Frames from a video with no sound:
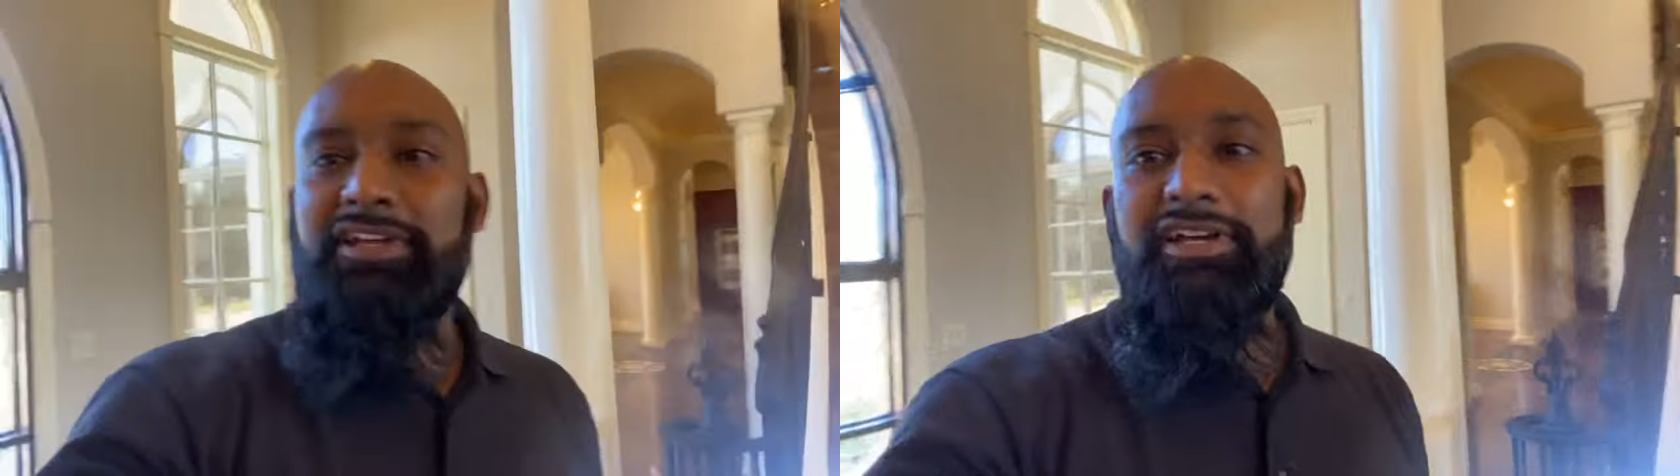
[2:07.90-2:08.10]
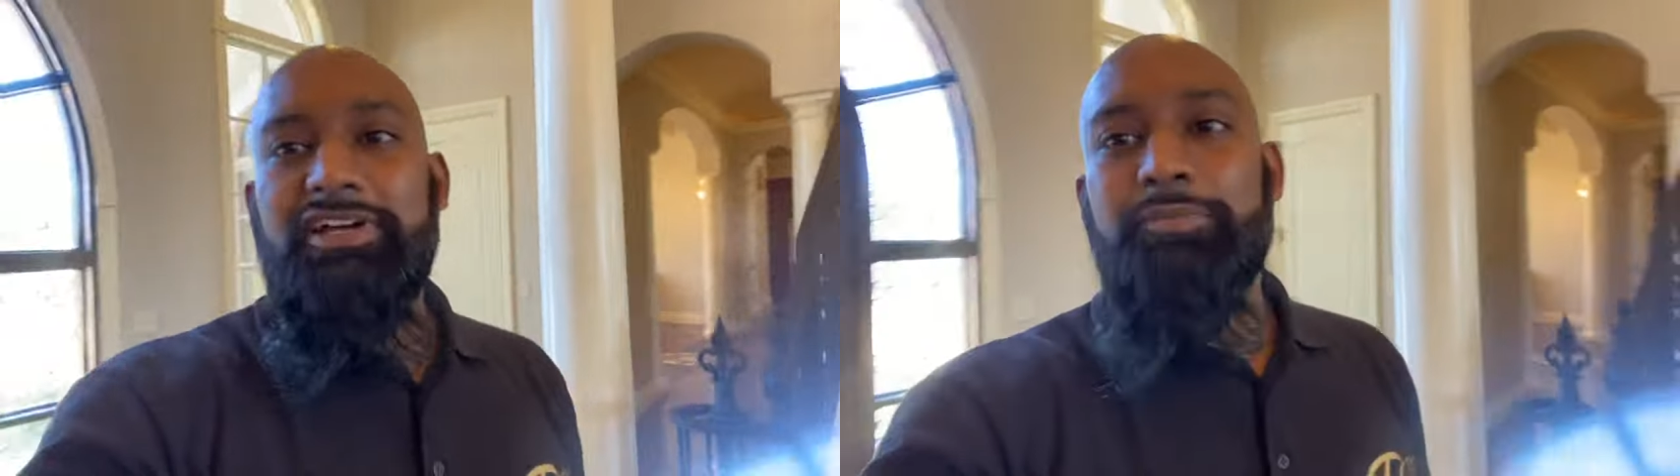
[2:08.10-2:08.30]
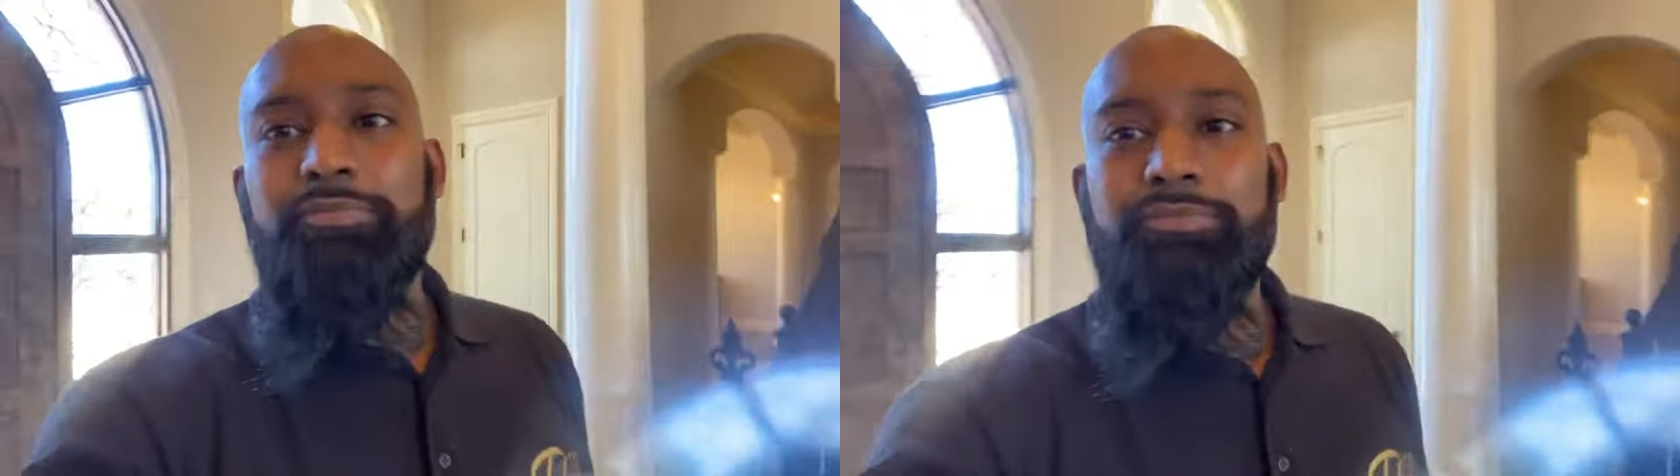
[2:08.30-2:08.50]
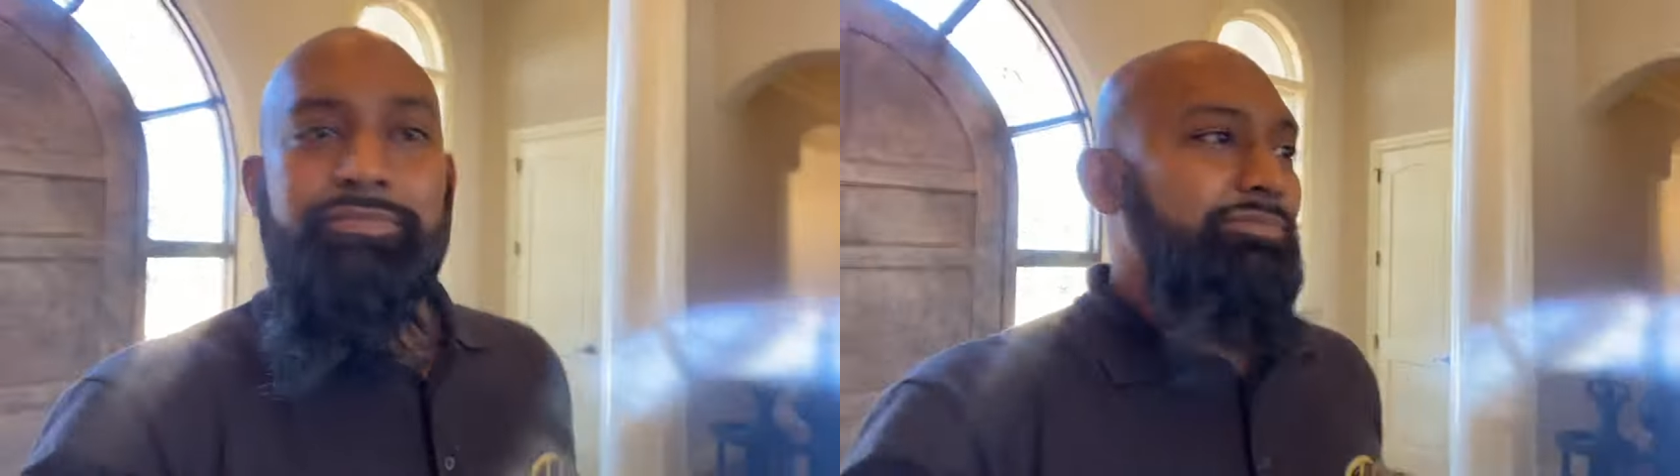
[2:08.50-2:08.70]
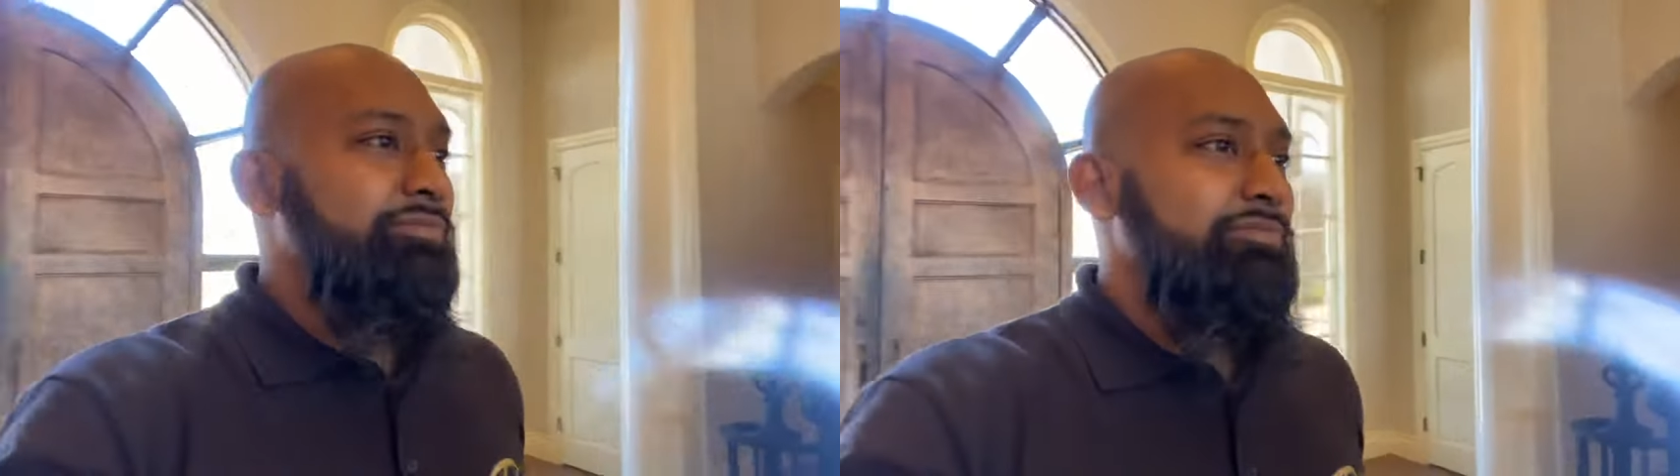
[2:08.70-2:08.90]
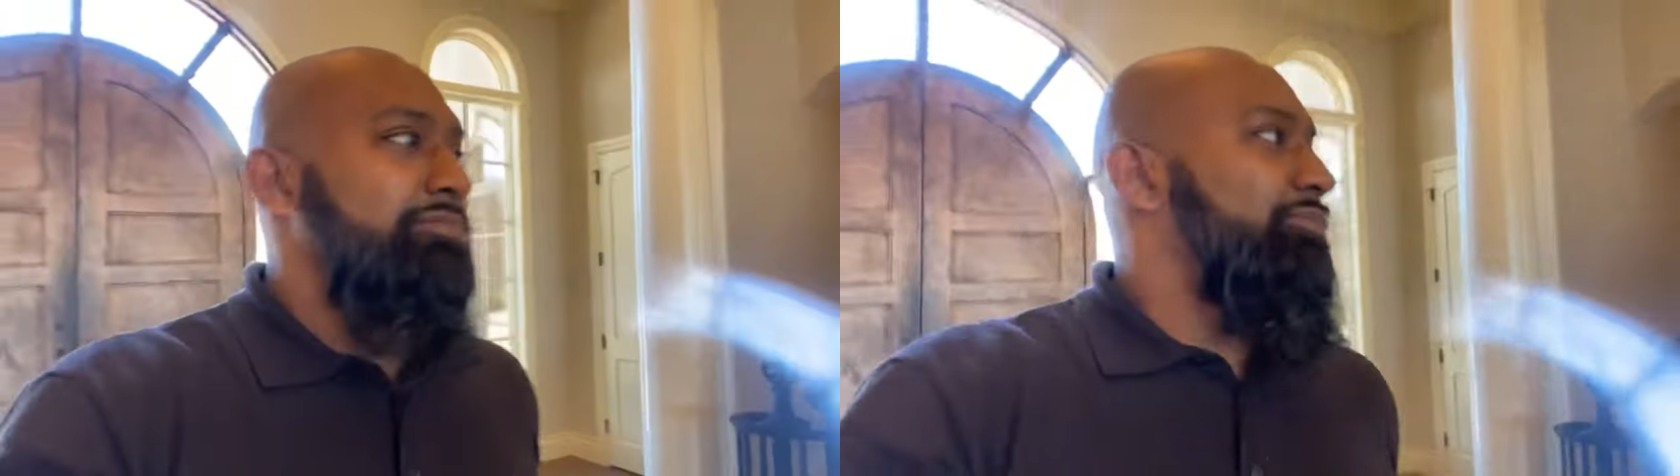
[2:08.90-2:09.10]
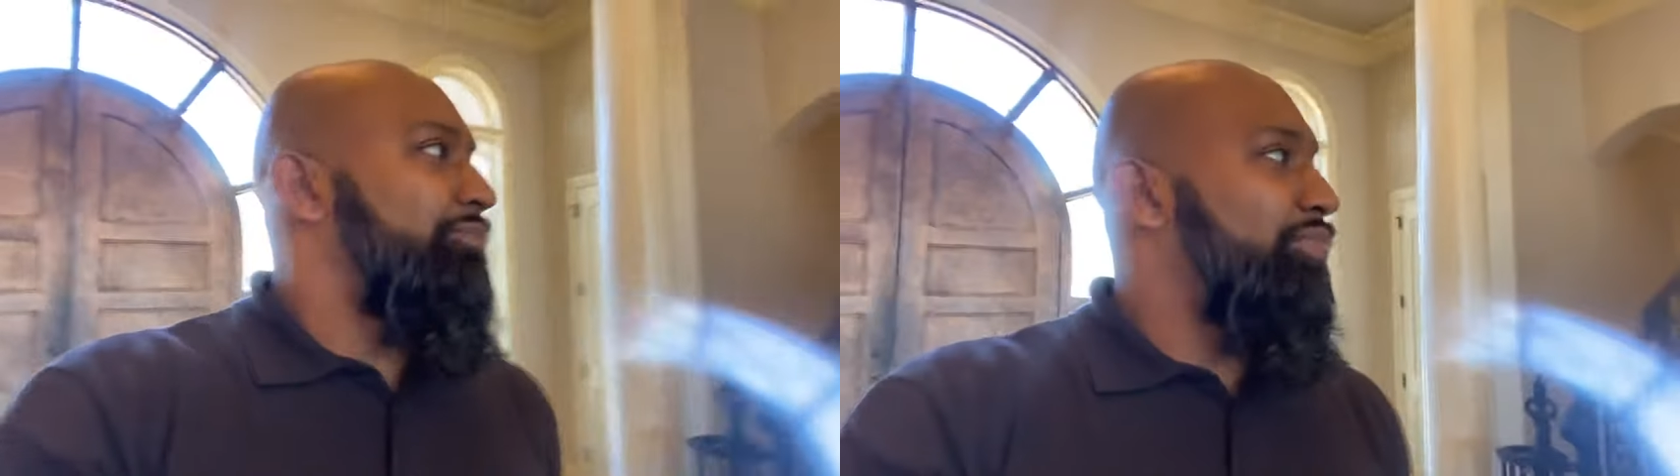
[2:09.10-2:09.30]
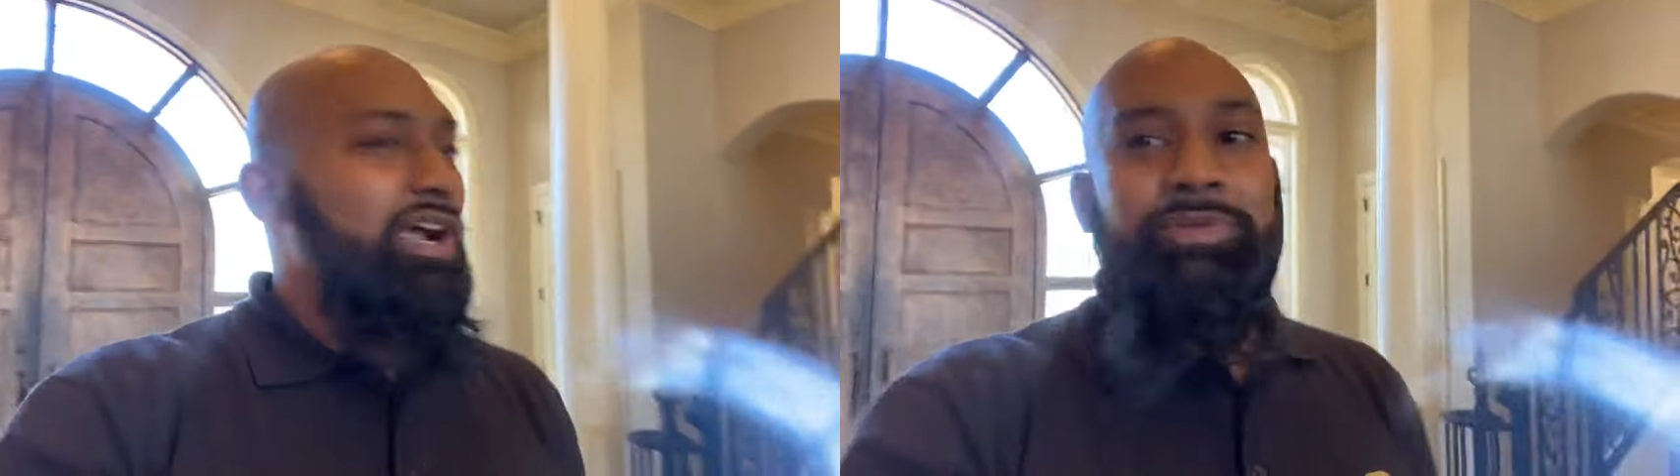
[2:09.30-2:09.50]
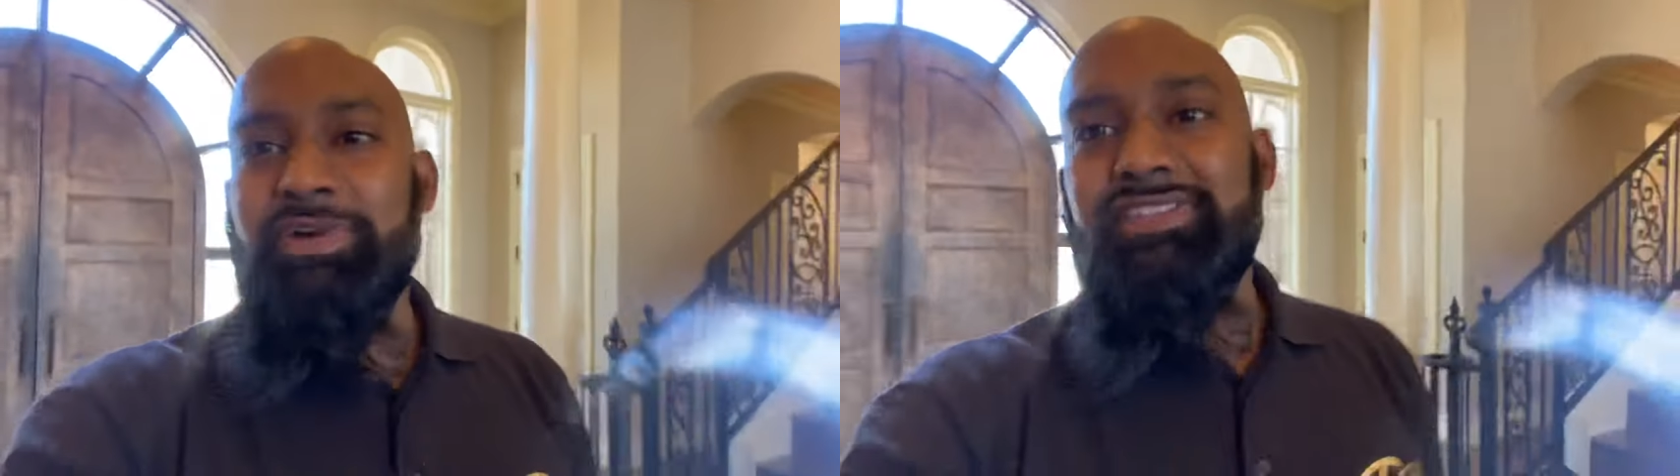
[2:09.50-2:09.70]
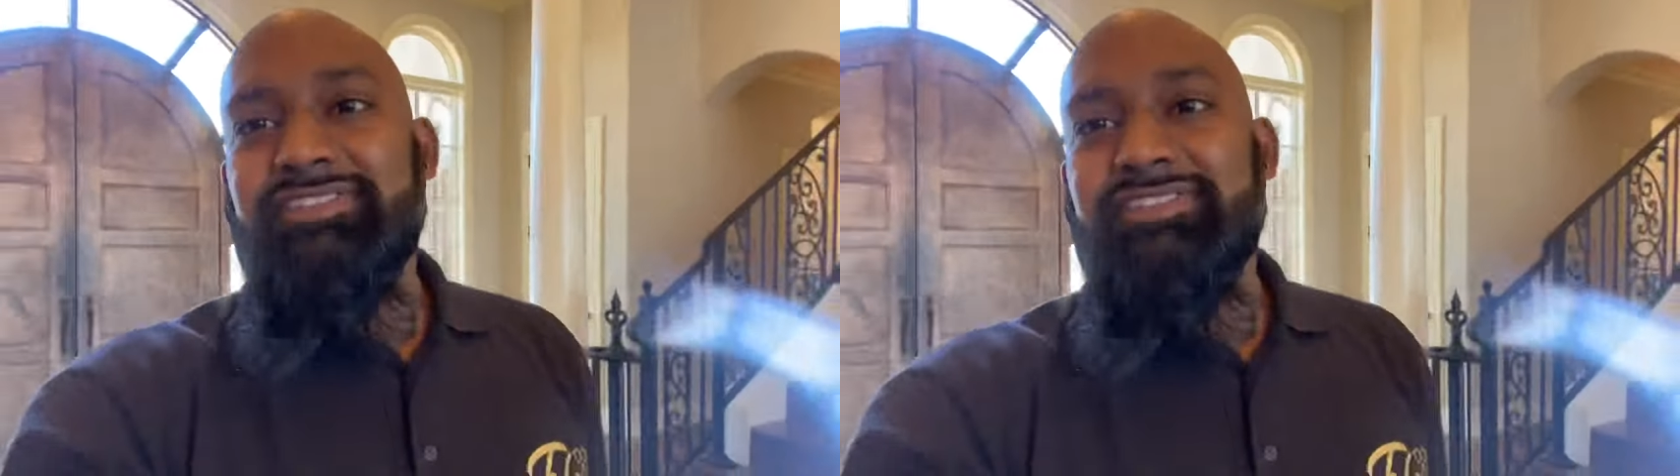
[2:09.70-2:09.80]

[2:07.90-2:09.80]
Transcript: um, probably about